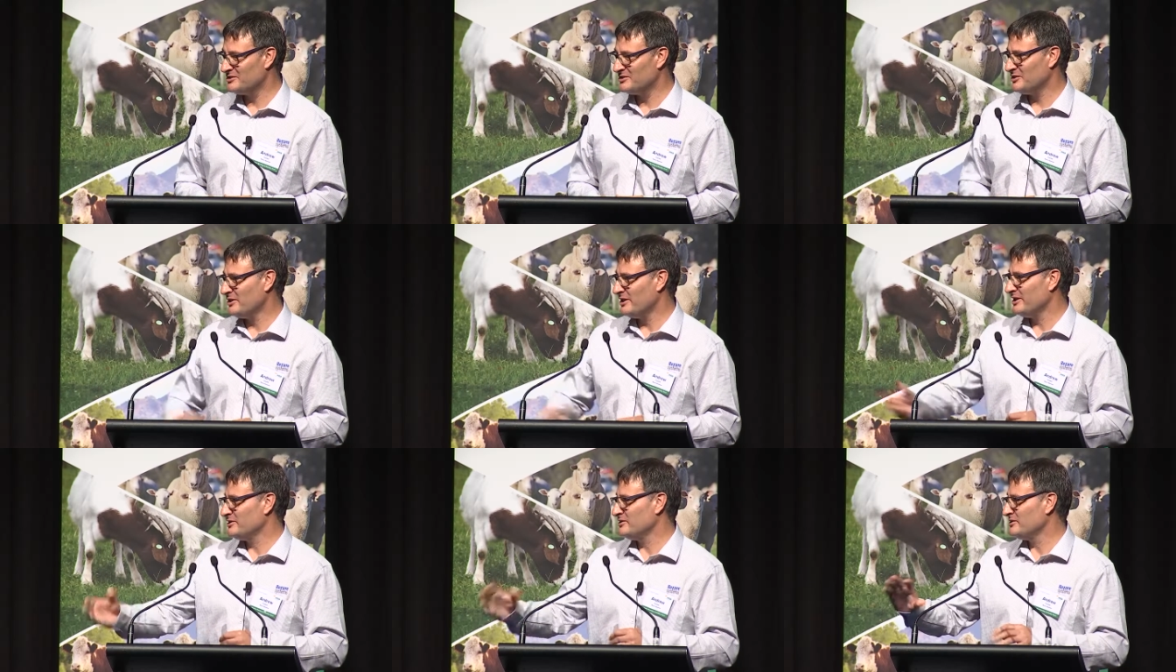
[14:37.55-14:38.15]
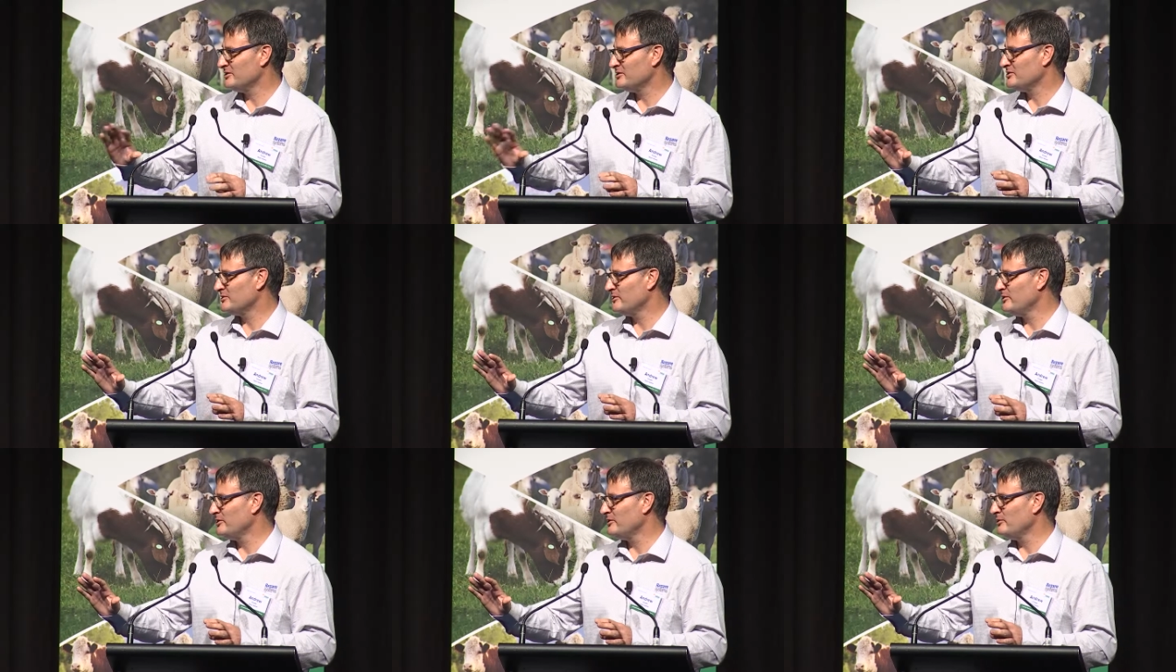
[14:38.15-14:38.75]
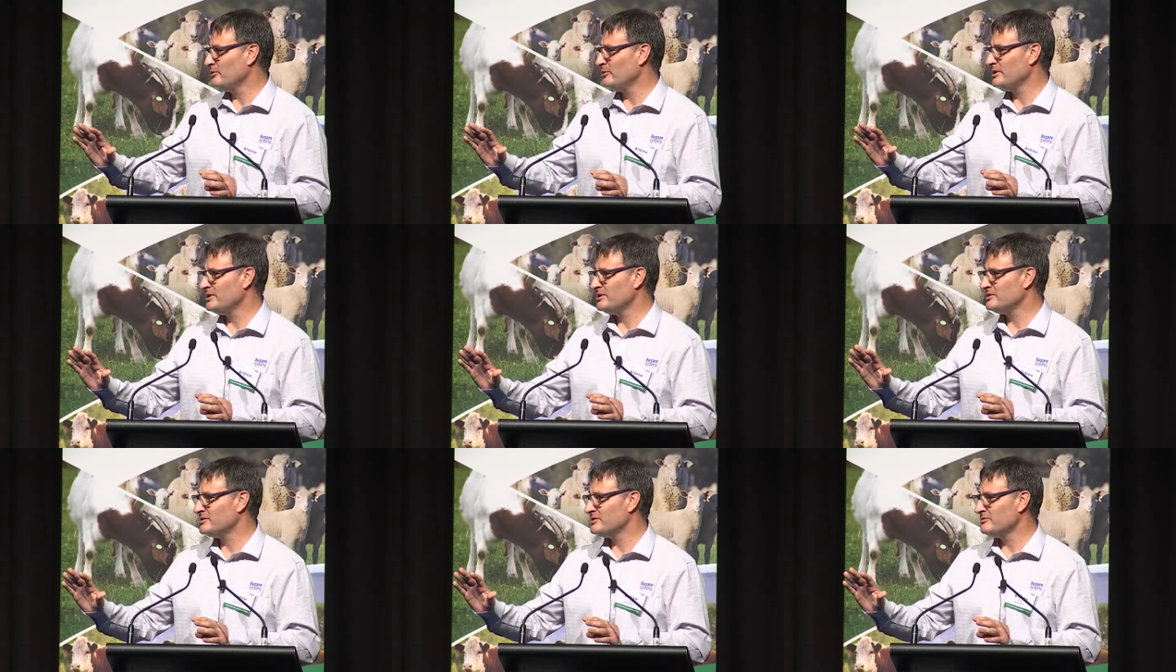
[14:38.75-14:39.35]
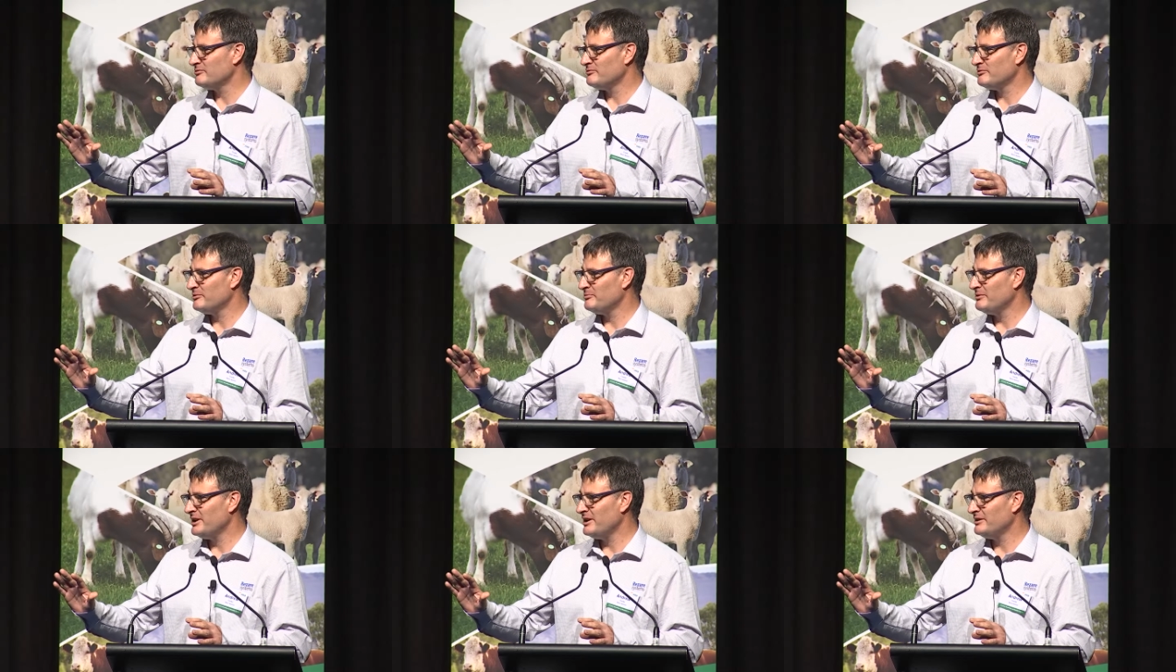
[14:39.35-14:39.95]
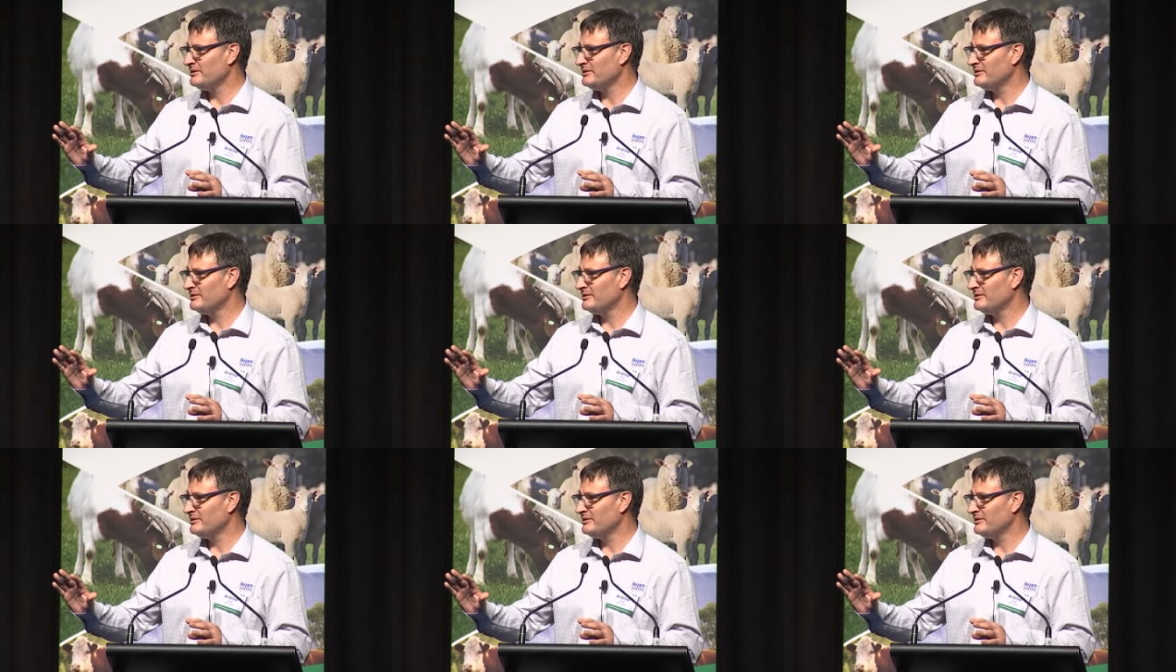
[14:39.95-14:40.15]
Sorry, I excluded lawyers from that.